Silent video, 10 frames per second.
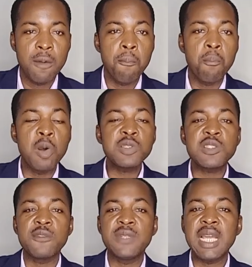most
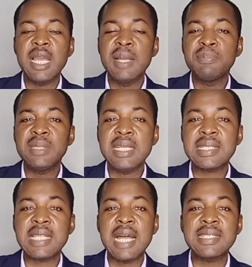of them, they
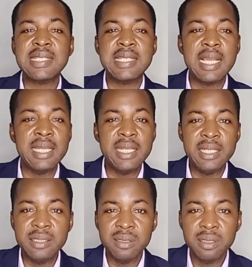start selling